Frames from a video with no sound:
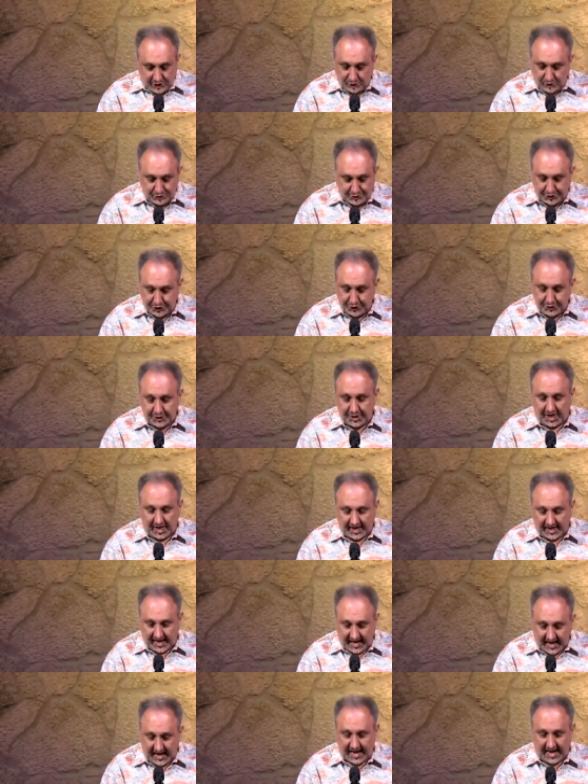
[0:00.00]
You do
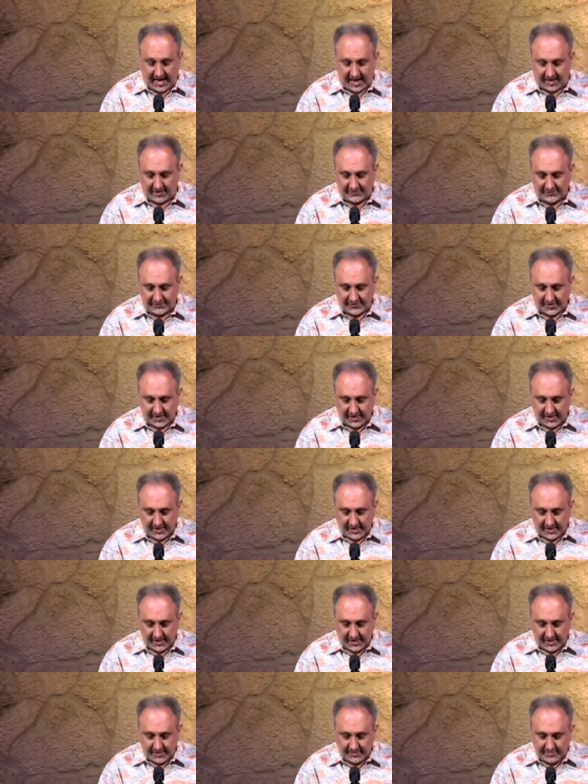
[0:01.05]
not have
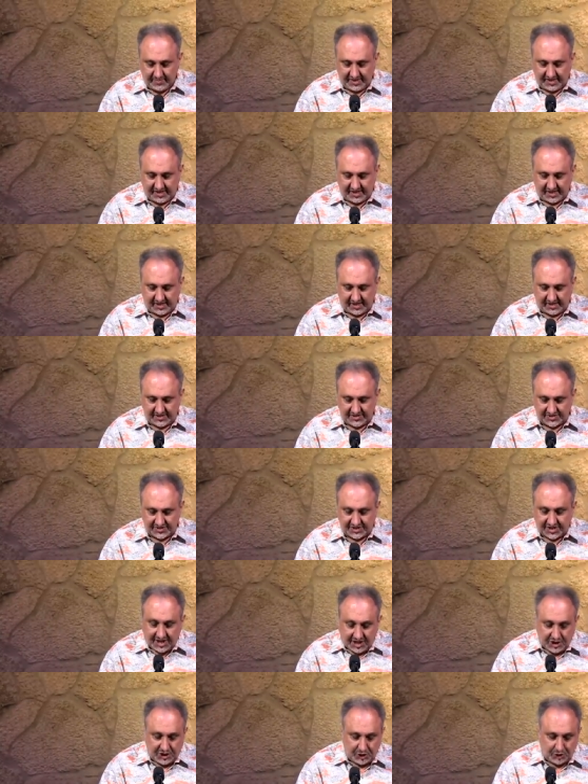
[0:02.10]

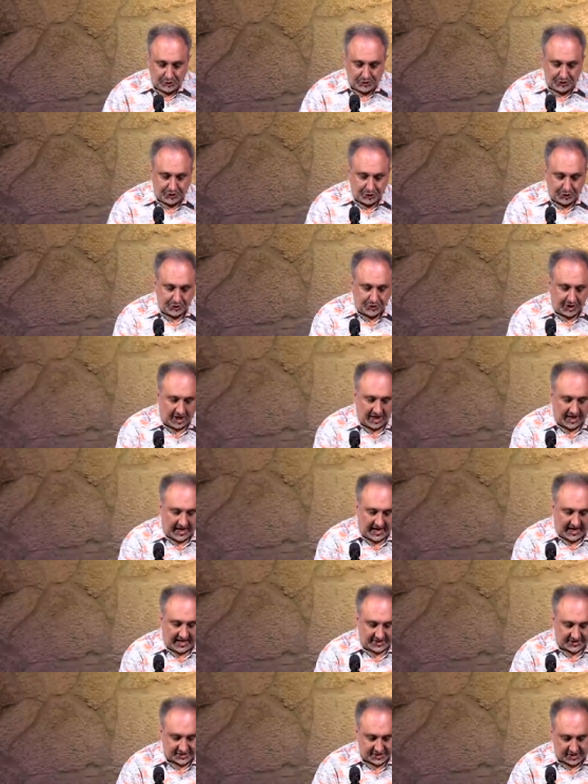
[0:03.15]
because you do
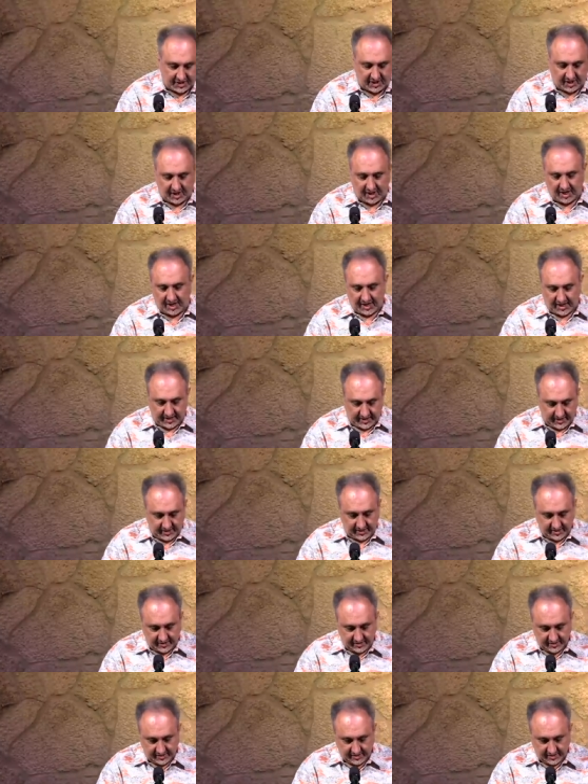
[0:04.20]
not ask God.